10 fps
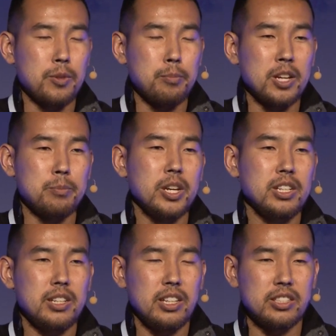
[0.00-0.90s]
make
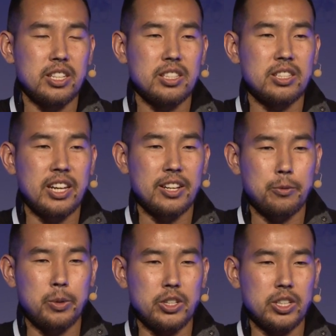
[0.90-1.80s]
money, in the sense that
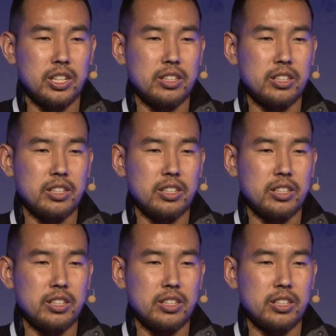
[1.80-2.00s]
where you